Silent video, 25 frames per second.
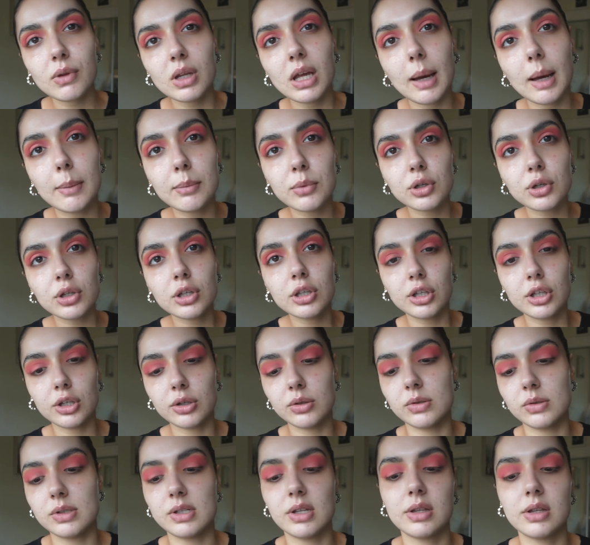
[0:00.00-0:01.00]
I'm going to
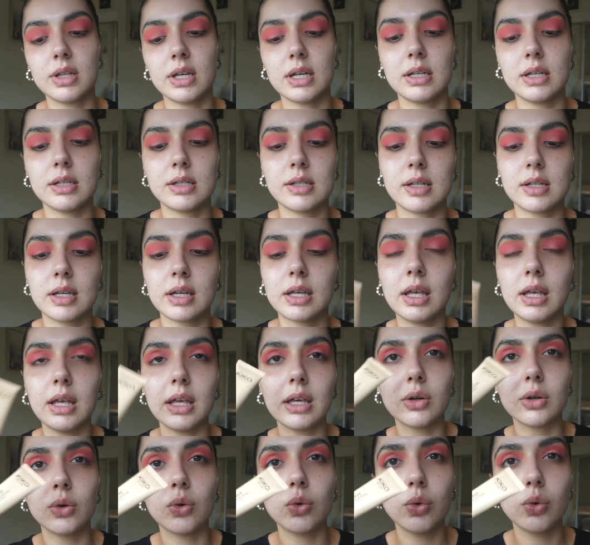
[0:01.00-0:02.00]
use this
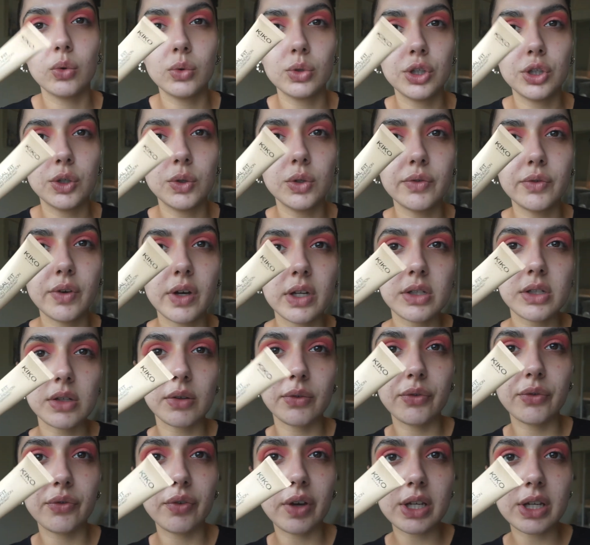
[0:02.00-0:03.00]
Kiko Universal
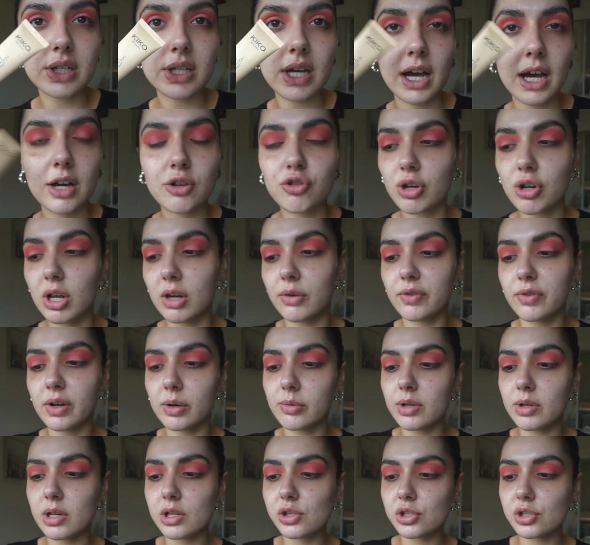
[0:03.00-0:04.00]
Fit Hydrating
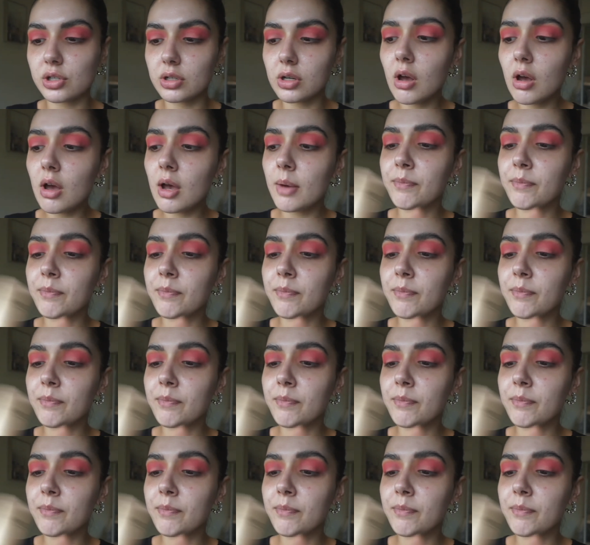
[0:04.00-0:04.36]
Foundation.